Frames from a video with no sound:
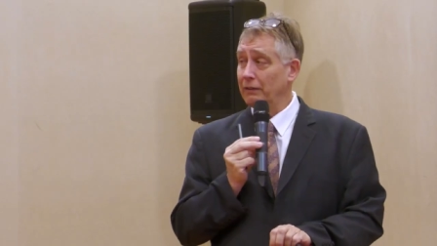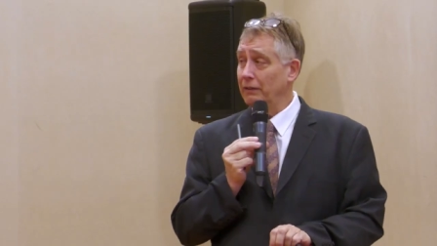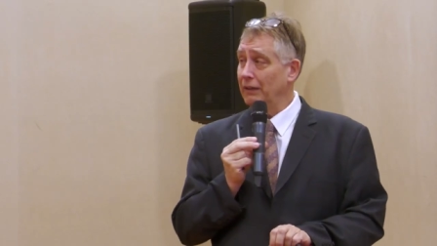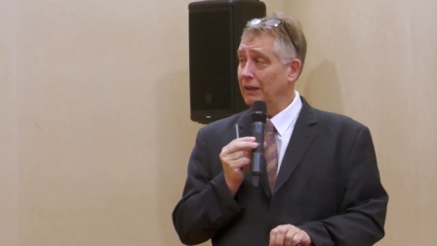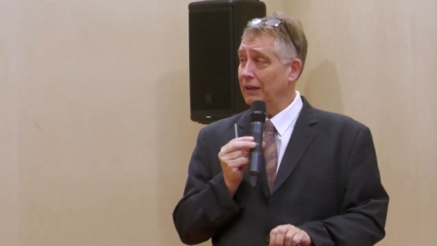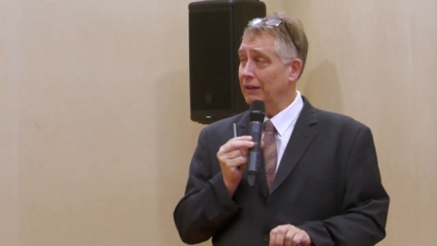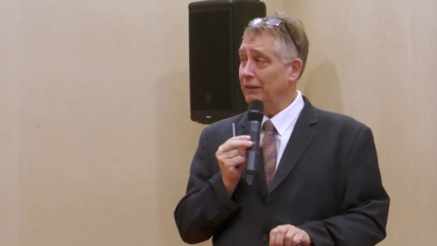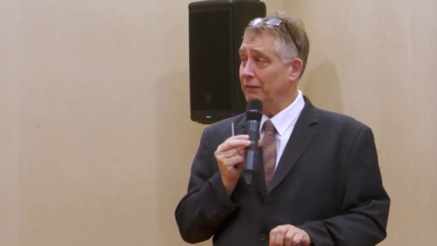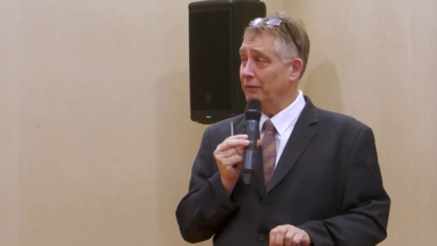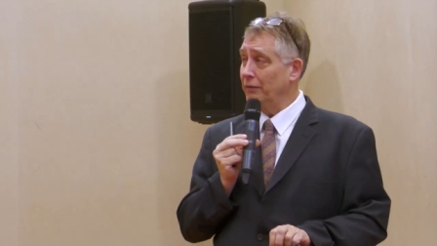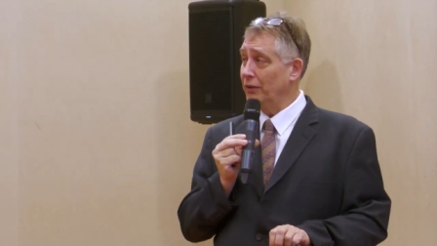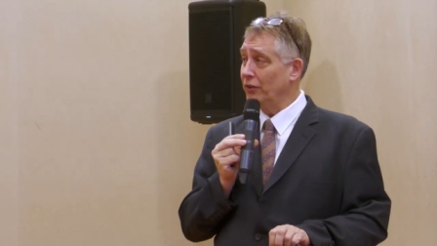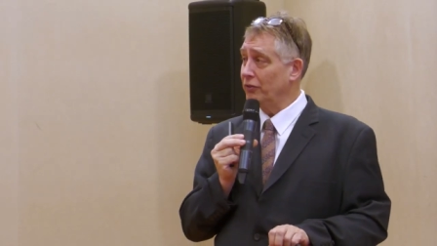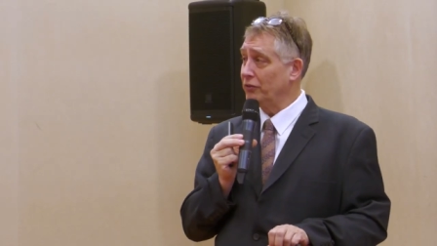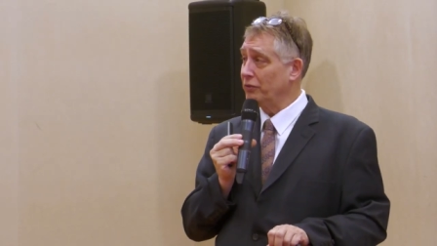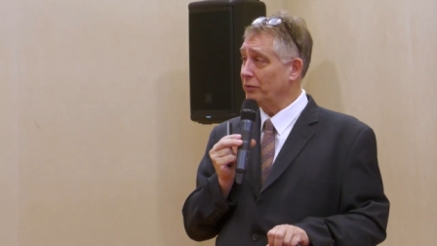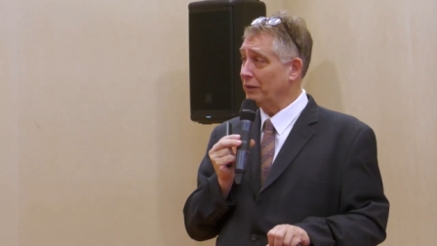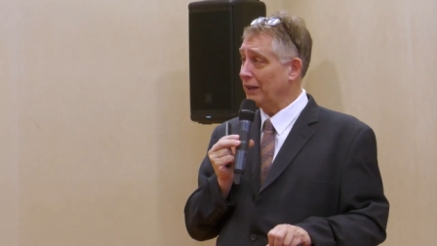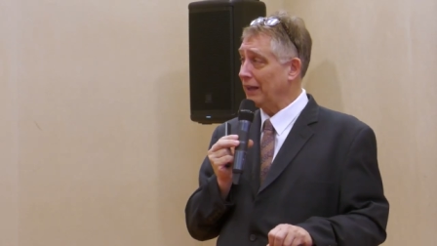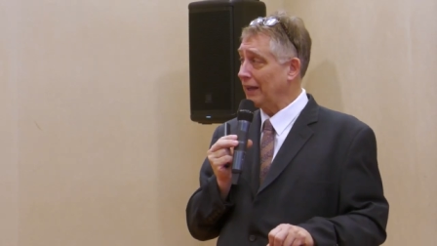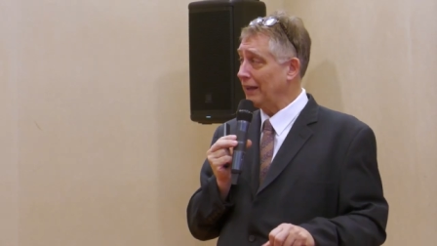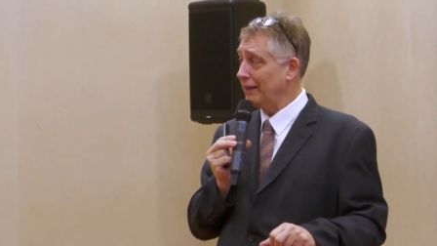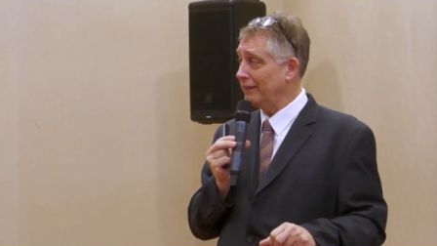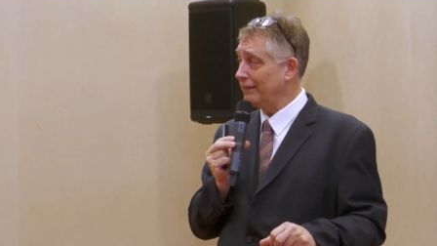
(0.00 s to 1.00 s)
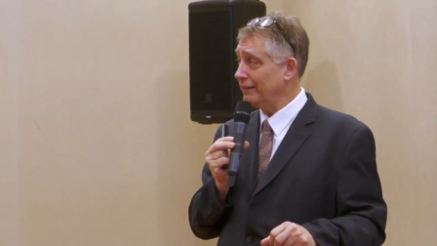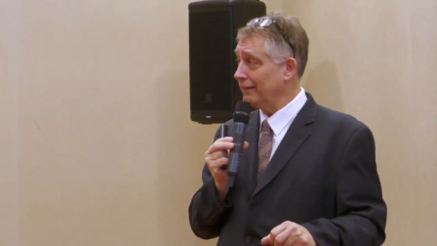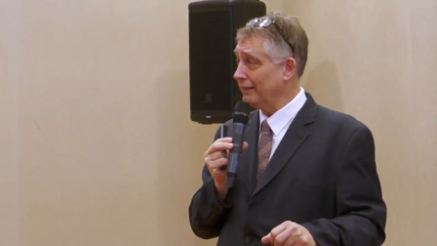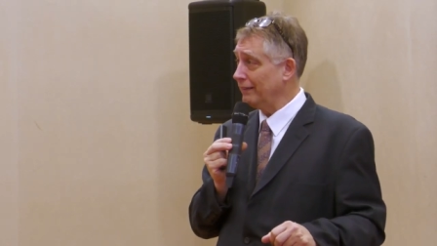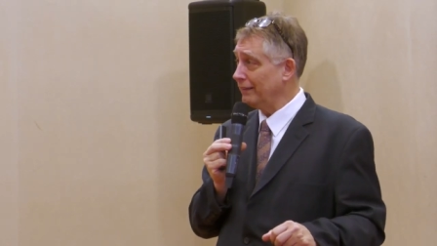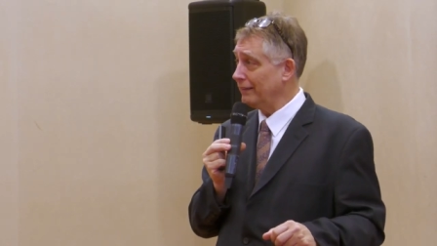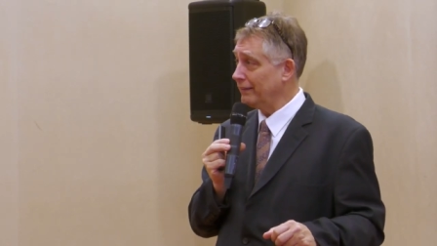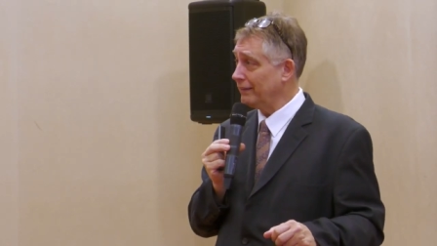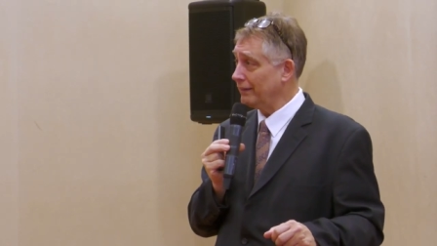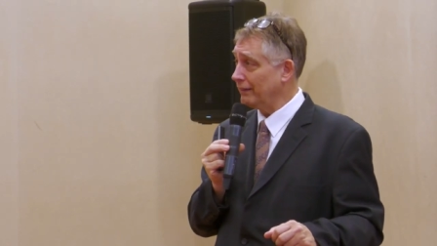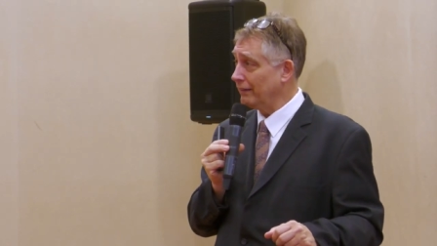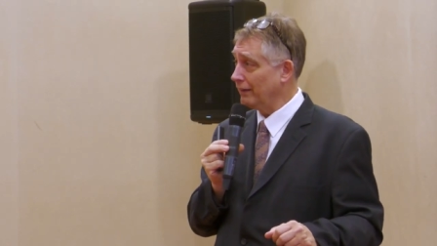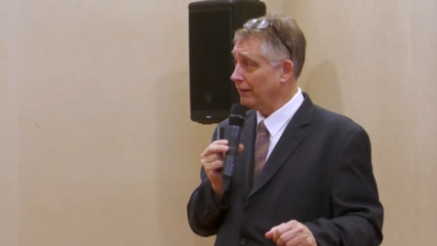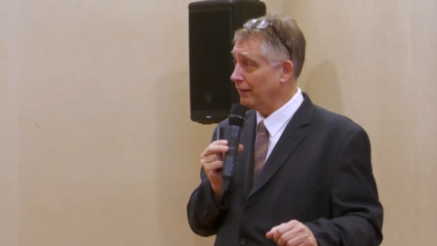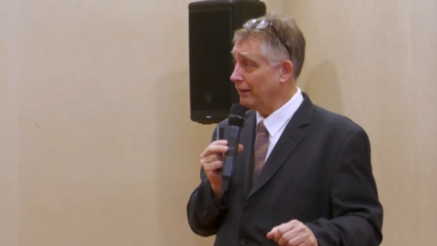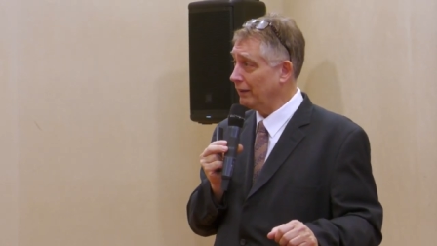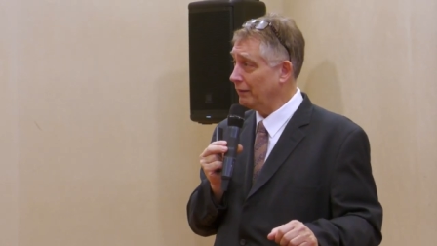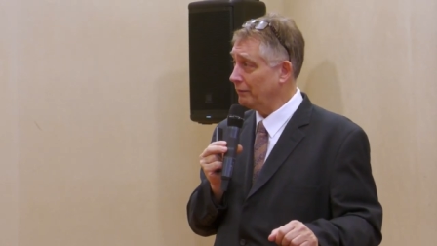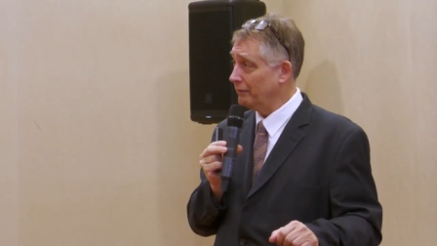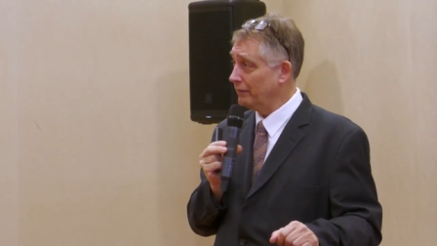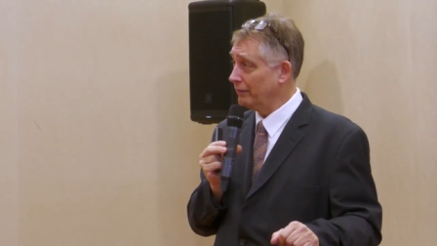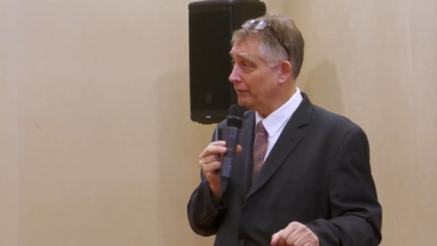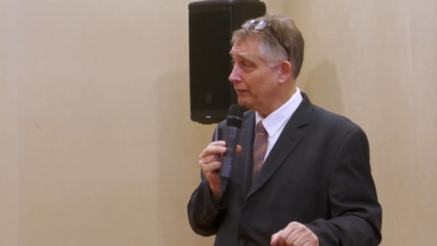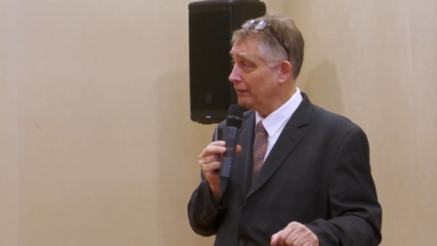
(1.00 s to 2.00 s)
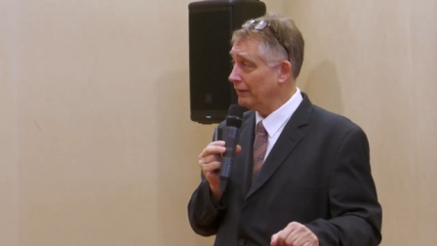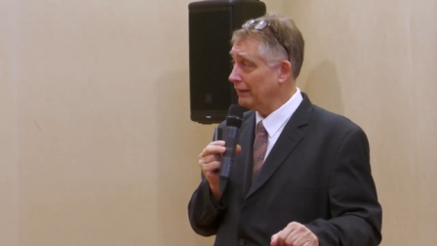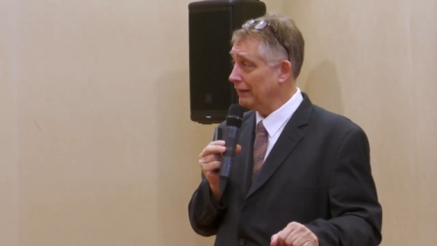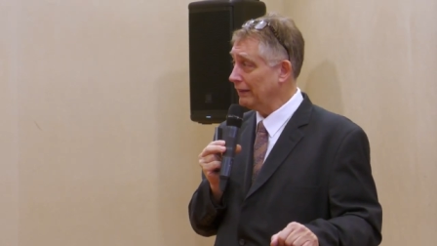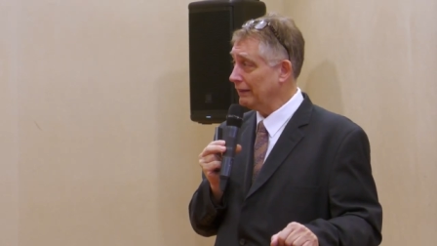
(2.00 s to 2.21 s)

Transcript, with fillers: in most cases, um,